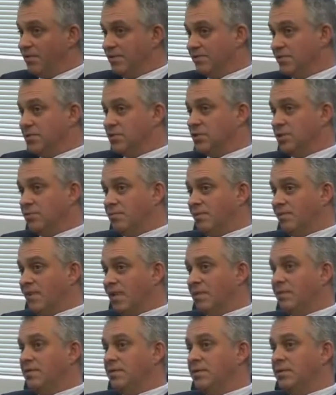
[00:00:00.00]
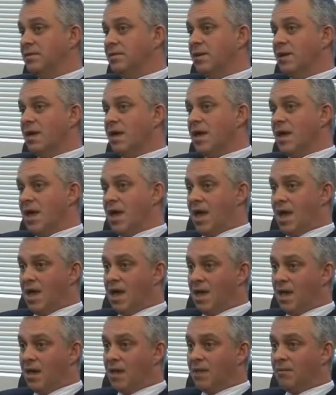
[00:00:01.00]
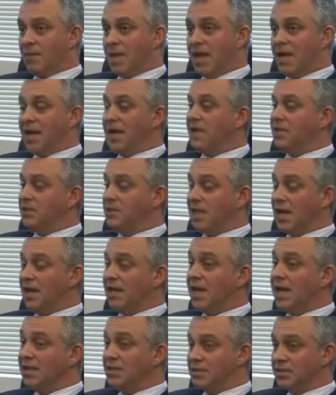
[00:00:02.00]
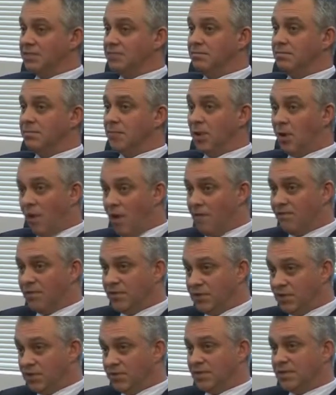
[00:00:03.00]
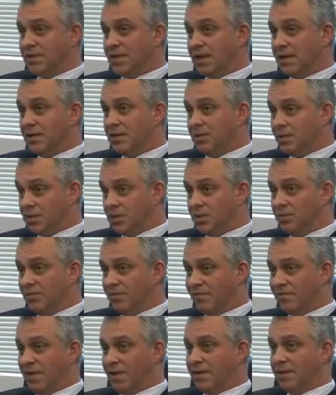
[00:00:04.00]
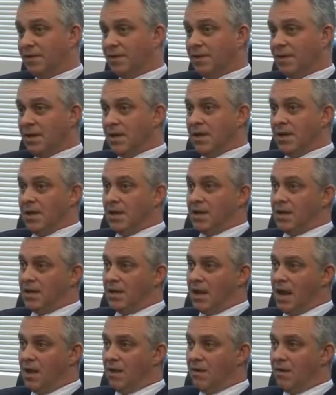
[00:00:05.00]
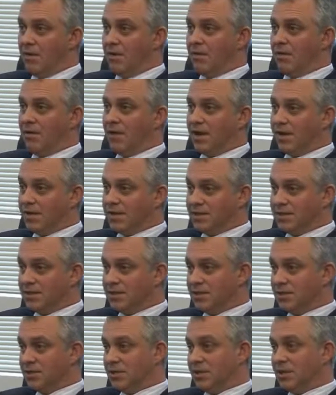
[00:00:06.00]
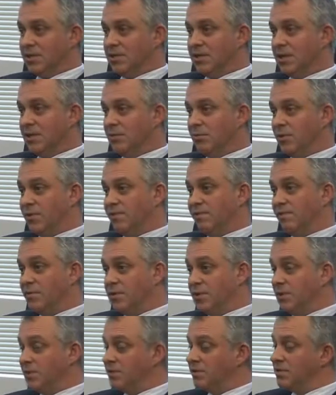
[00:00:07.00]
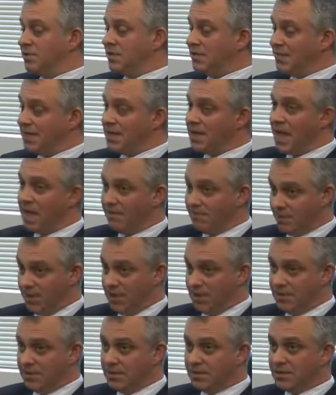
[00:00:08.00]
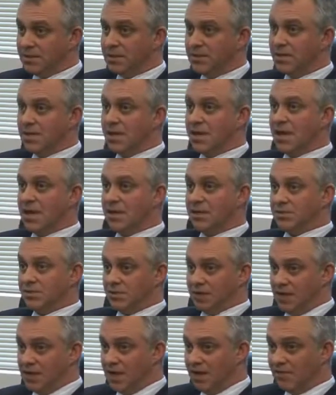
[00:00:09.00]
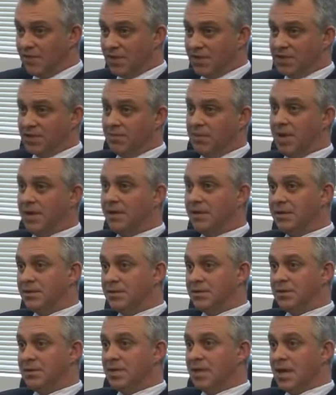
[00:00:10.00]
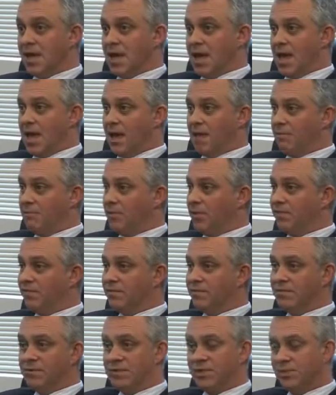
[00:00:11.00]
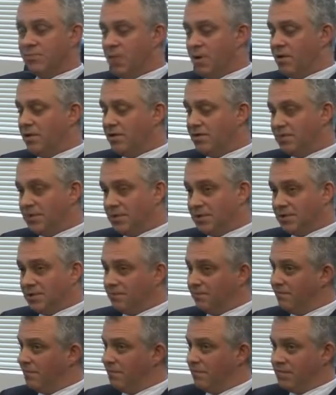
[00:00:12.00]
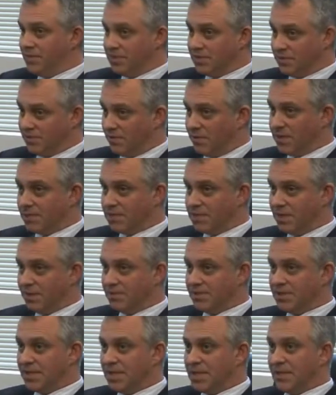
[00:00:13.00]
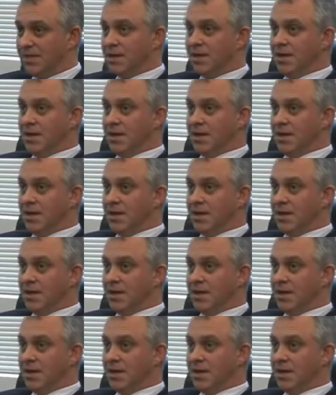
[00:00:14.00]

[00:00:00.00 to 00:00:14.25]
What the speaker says: different super funds, and he actually had some life insurance under the super fund. Now, I guess in a certain extent it was fortunate because he didn't have kids, and so he didn't have those dependents. But of course his parents were still very distressed and upset,